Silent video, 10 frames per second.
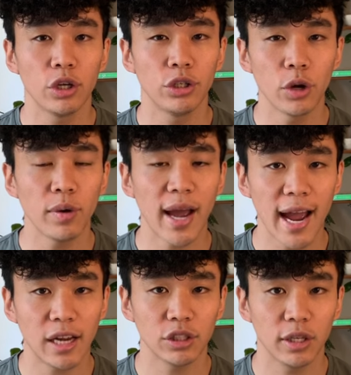you don't
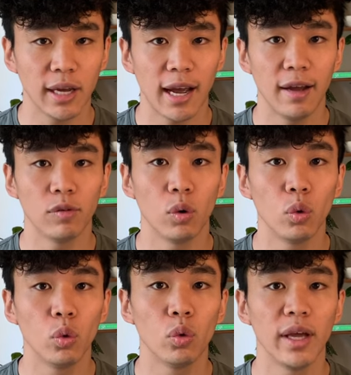actually have
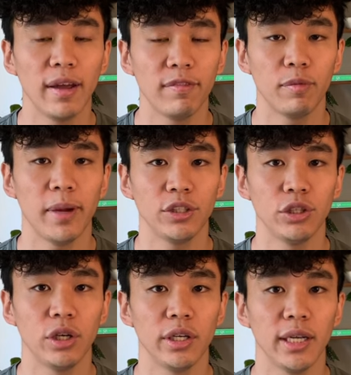all the
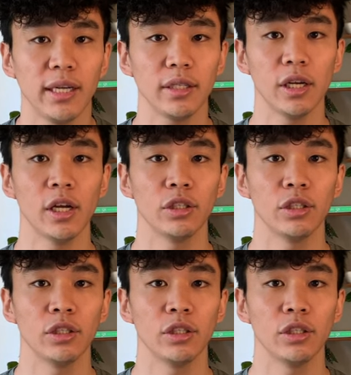information you need